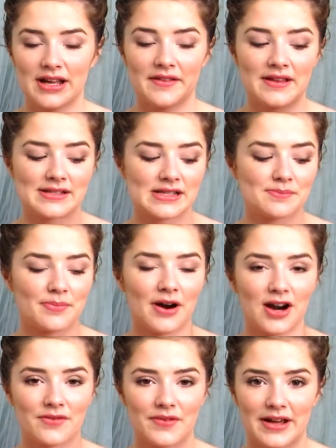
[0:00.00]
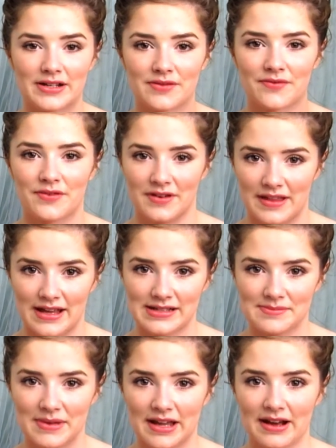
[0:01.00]
and this is perfect for
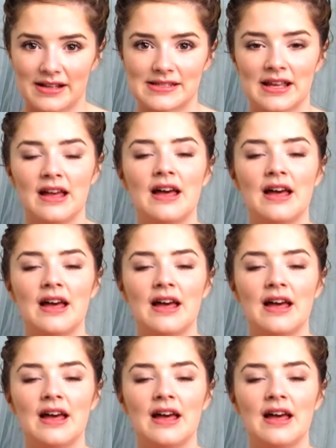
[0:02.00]
this because